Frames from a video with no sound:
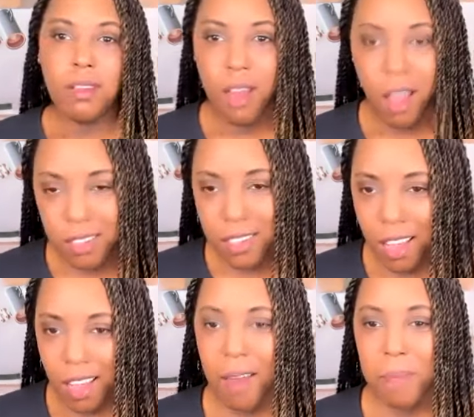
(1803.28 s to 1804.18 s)
How does
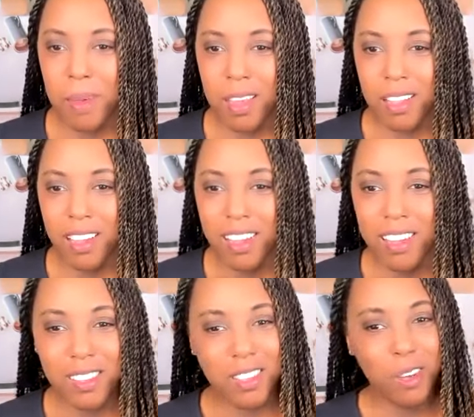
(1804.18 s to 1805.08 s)
that happen?
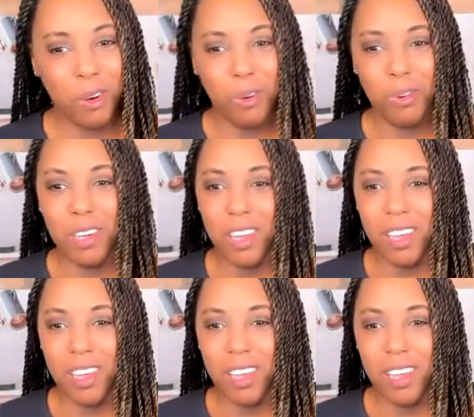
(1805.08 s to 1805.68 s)
So